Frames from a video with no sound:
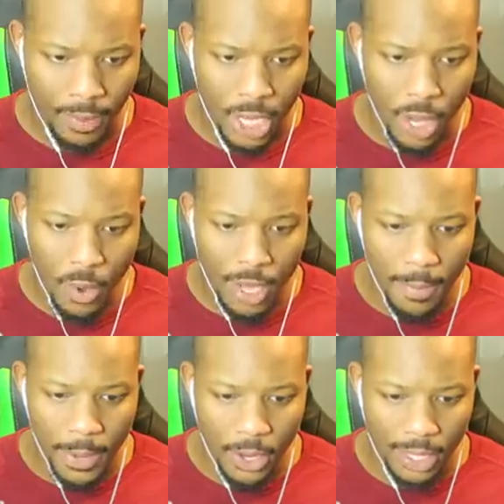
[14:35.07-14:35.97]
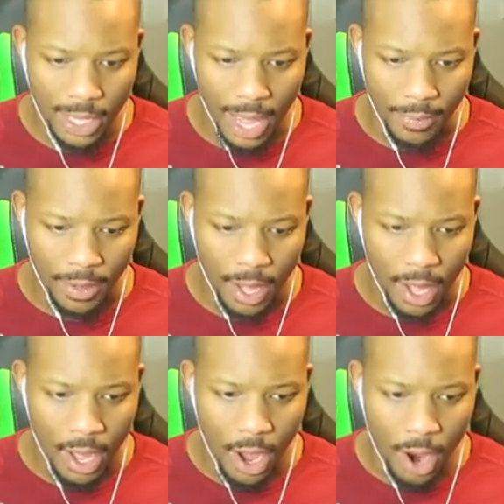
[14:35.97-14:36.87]
Two computers left.
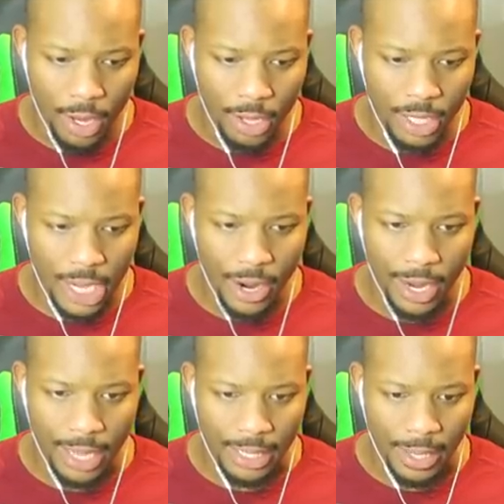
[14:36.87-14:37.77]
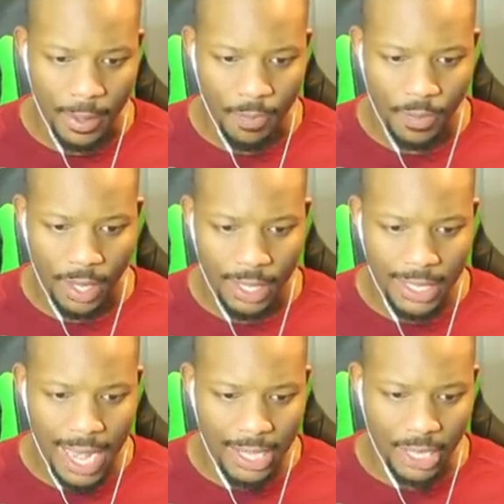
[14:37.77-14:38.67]
Are you serious?
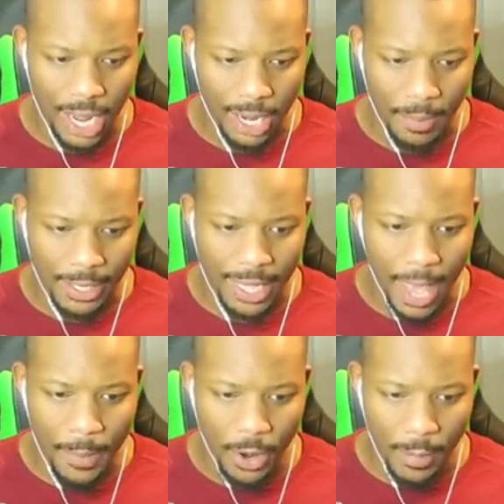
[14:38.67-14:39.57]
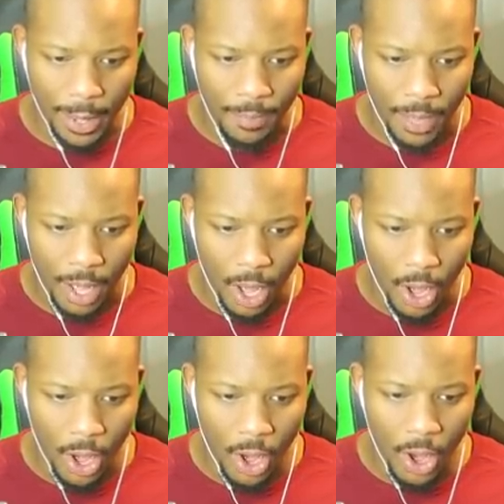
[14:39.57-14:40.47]
These guys are gonna end up escaping on me.
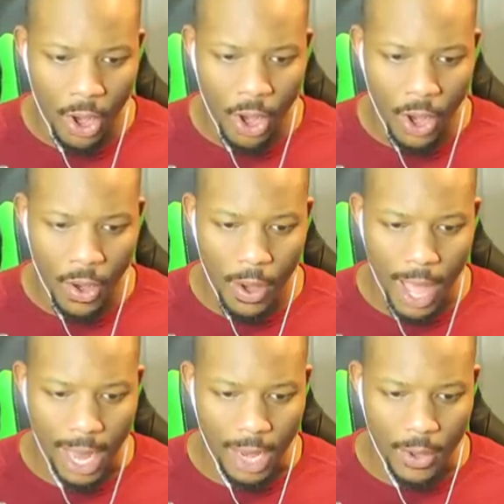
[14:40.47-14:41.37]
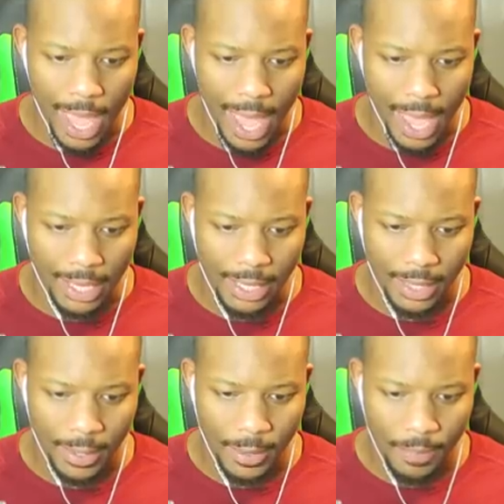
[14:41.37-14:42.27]
Oh, hello, Yaz.